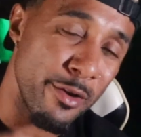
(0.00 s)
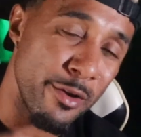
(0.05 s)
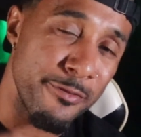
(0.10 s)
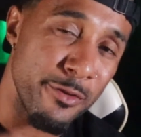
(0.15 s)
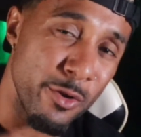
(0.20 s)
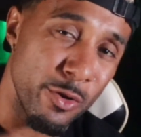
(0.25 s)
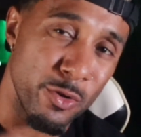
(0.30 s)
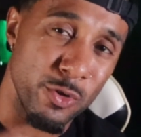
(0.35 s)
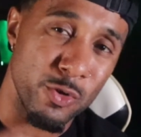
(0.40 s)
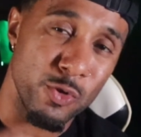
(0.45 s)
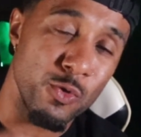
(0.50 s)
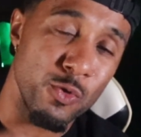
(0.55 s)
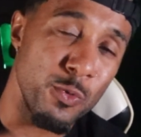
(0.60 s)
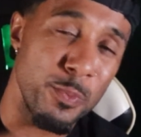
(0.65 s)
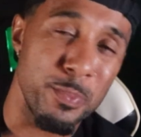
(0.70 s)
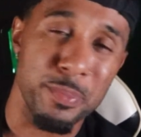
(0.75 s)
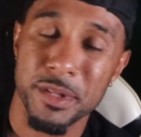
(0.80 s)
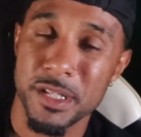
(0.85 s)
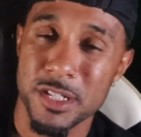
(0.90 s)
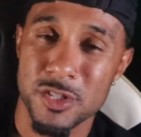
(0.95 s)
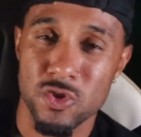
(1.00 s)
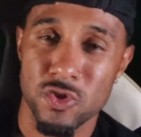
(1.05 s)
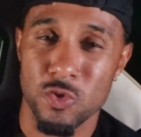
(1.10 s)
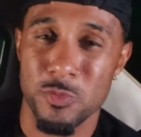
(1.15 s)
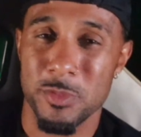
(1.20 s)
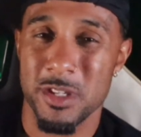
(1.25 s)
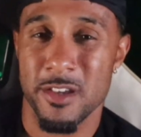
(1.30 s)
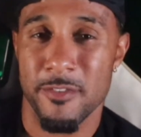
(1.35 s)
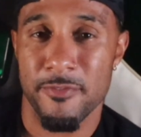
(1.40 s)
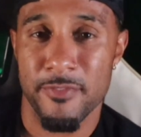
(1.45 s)
If you're new, please do
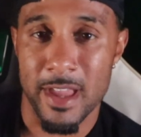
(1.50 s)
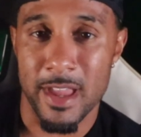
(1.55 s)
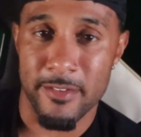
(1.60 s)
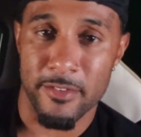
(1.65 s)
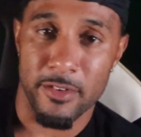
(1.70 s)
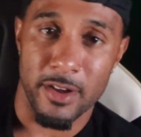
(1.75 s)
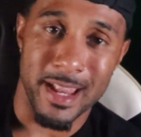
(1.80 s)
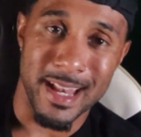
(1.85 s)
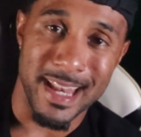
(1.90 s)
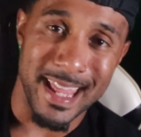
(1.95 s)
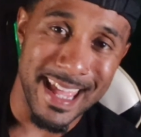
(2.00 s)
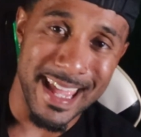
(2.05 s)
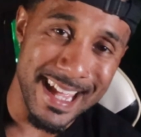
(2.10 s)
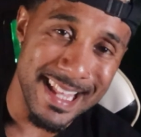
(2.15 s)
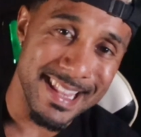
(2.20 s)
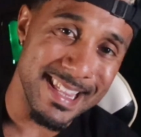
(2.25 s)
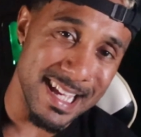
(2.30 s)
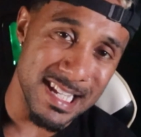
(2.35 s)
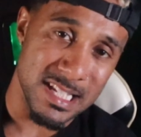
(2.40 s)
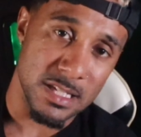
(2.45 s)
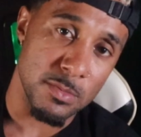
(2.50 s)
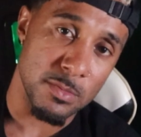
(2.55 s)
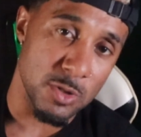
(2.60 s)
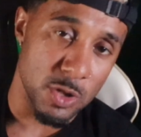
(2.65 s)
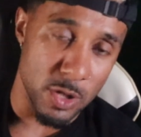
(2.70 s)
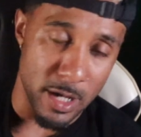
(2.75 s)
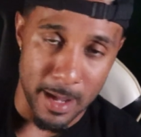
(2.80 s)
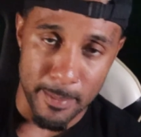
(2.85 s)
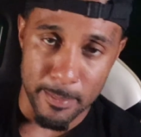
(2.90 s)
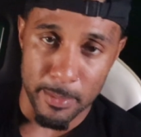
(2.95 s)
me a favor and hit that
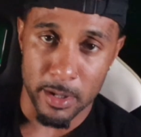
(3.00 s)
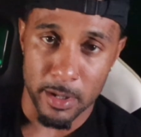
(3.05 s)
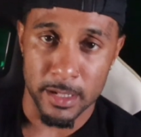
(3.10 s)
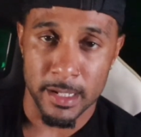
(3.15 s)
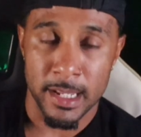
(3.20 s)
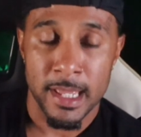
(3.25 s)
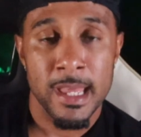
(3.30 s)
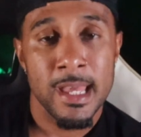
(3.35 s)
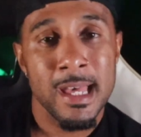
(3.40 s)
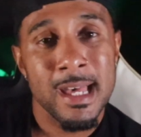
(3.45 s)
subscribe button,